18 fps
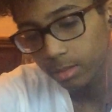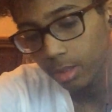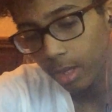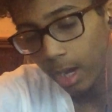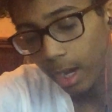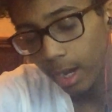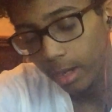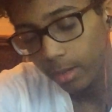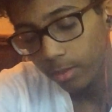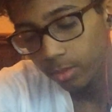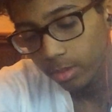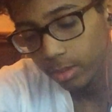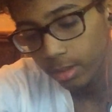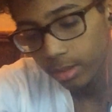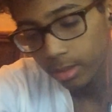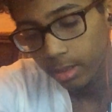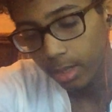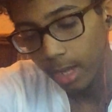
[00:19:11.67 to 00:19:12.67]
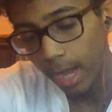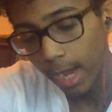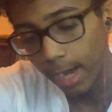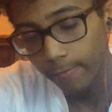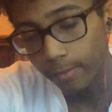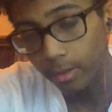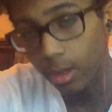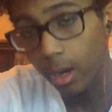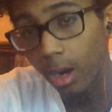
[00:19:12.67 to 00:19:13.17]
I would
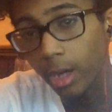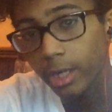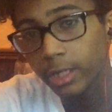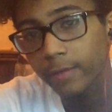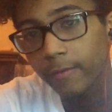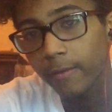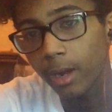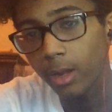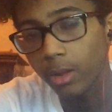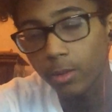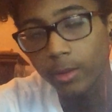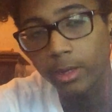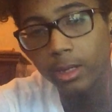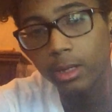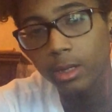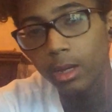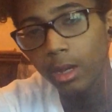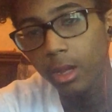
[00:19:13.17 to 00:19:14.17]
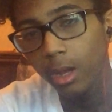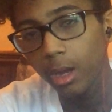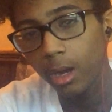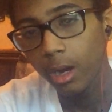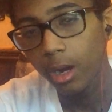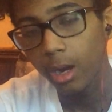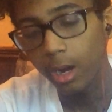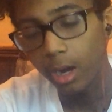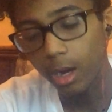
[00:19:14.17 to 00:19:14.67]
have a large following
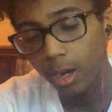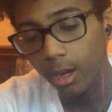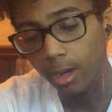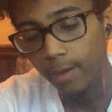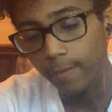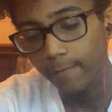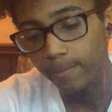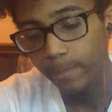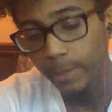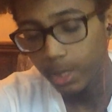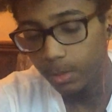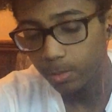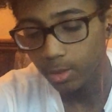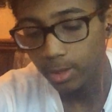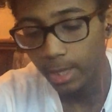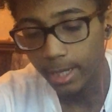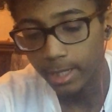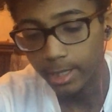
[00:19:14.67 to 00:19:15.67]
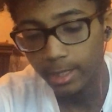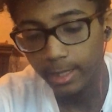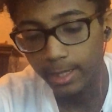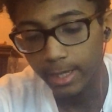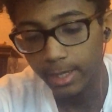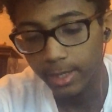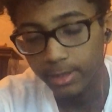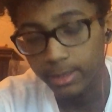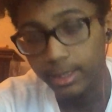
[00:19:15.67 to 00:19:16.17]
of people that can
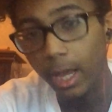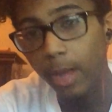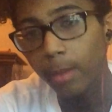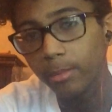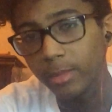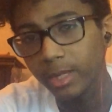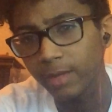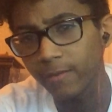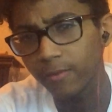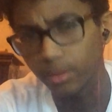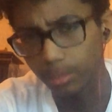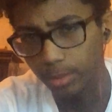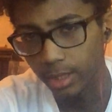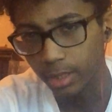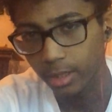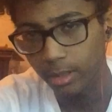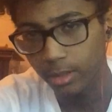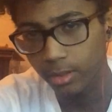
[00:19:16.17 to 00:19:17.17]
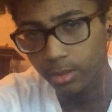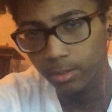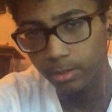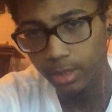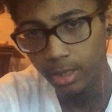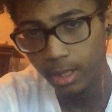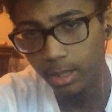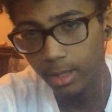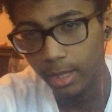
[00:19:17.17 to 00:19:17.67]
accept me for me. You know what I'm
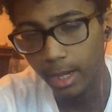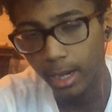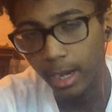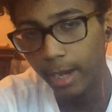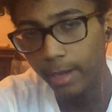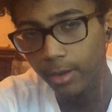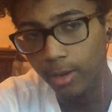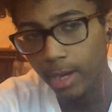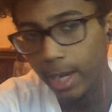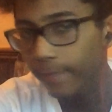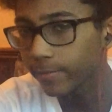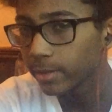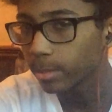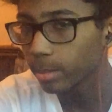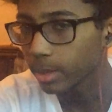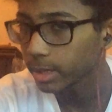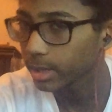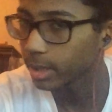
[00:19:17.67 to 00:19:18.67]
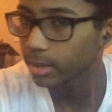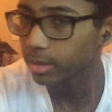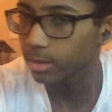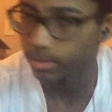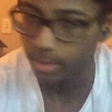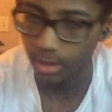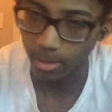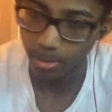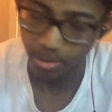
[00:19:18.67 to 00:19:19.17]
saying? That I don't have to pretend to
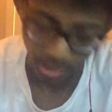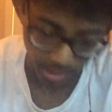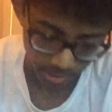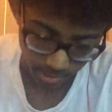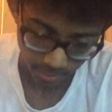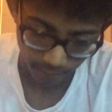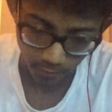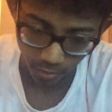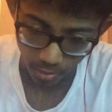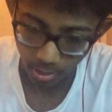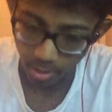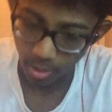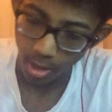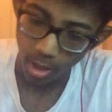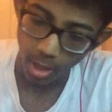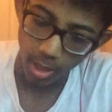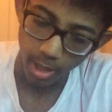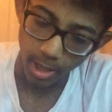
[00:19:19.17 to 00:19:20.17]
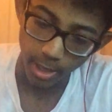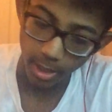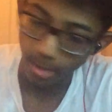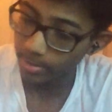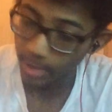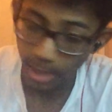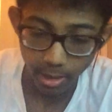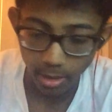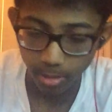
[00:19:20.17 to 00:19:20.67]
be a person for it. And I'm
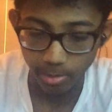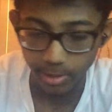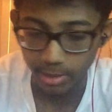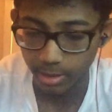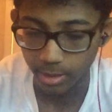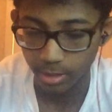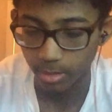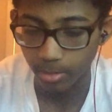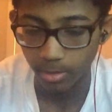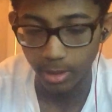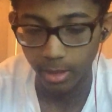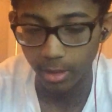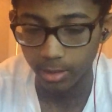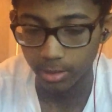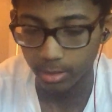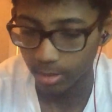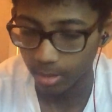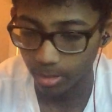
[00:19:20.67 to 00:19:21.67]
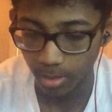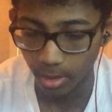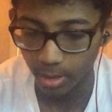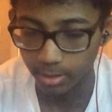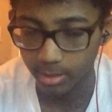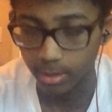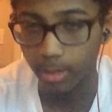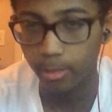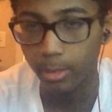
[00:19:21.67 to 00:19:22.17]
not going to pretend to be a certain
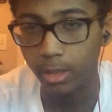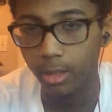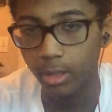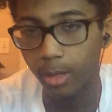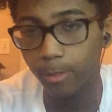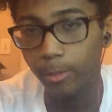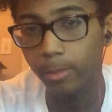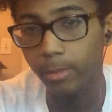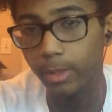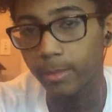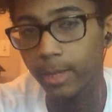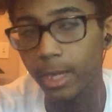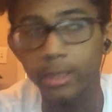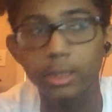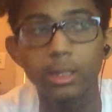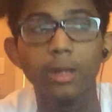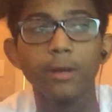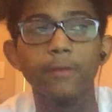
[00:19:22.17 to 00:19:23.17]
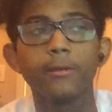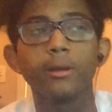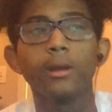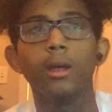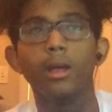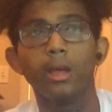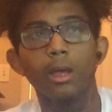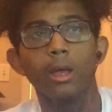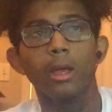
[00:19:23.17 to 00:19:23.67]
person. I'm going to be myself.
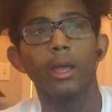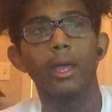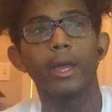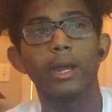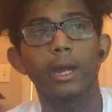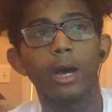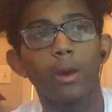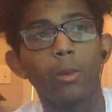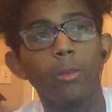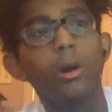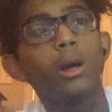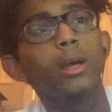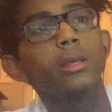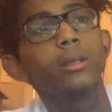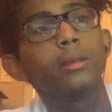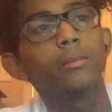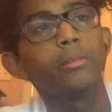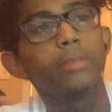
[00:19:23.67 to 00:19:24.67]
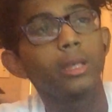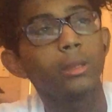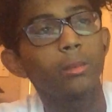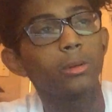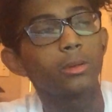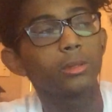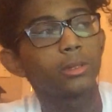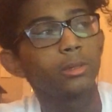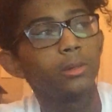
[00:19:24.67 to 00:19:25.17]
And I want
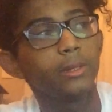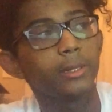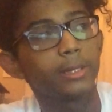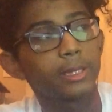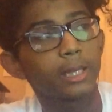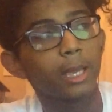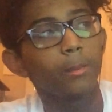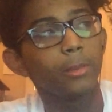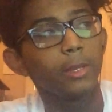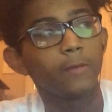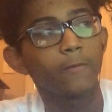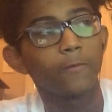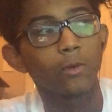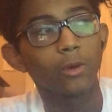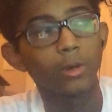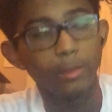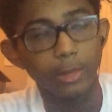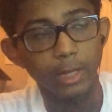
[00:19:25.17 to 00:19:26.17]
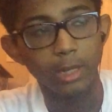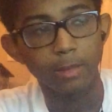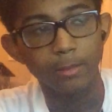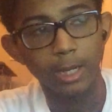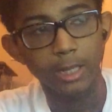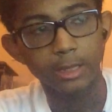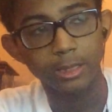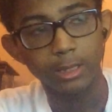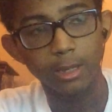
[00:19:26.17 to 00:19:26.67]
people to accept me for being
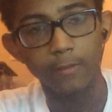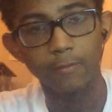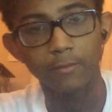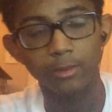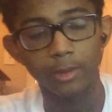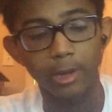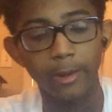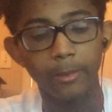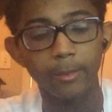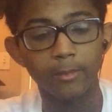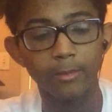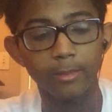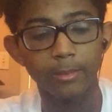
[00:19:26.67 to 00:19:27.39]
myself, right?